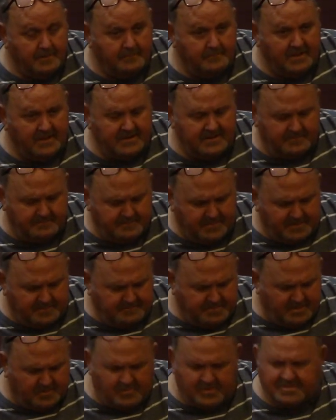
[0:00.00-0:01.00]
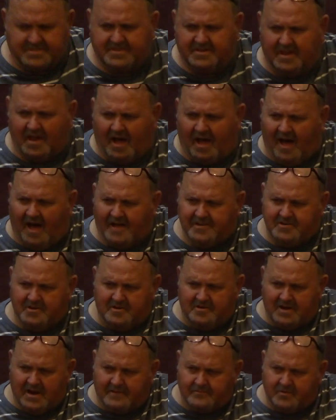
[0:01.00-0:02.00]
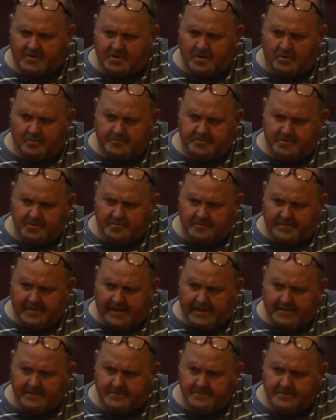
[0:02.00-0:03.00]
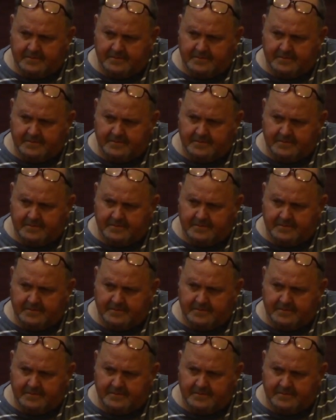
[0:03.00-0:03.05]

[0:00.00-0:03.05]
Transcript: But but but with God, you're never gonna do that.